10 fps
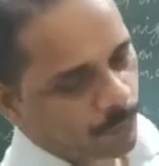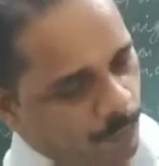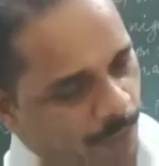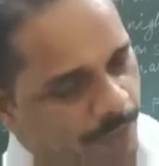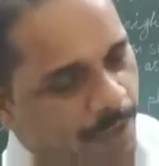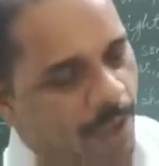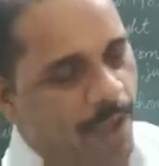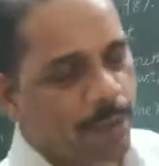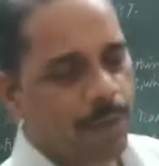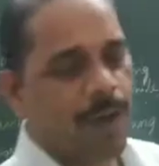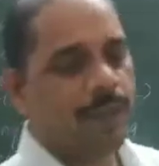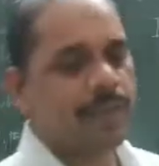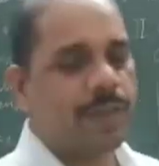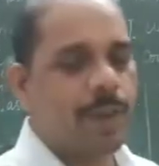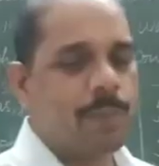When I
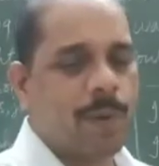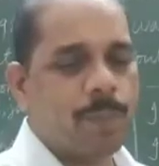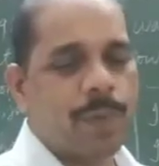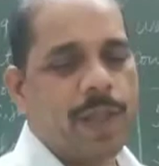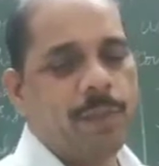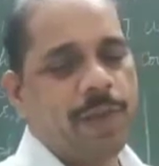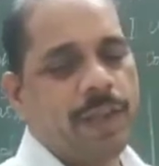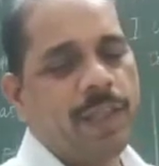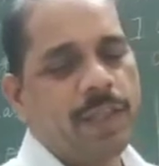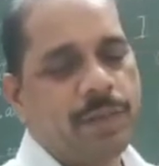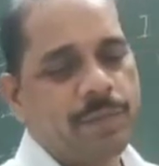was in upper primary,